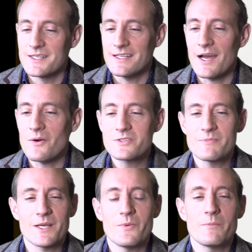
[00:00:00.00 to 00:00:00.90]
Now,
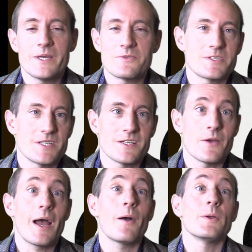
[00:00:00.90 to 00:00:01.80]
ultimately, we'll be interested to
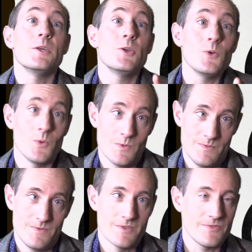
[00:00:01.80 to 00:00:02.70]
know how you
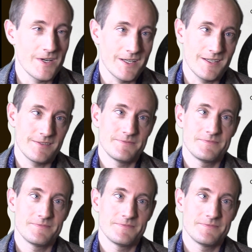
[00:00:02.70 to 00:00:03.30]
define